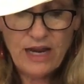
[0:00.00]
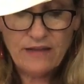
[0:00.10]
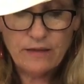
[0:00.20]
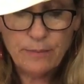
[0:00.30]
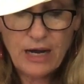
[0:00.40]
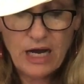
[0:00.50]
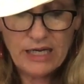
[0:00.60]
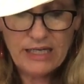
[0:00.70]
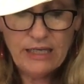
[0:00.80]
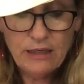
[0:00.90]
and the
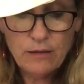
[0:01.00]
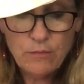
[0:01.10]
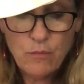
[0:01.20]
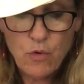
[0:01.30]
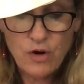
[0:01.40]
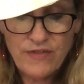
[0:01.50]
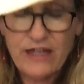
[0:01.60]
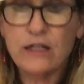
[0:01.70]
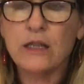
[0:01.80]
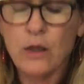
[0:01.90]
body more
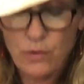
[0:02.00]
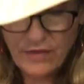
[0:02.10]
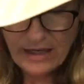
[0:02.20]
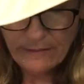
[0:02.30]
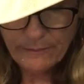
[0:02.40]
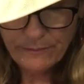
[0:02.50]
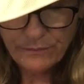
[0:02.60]
than clothing?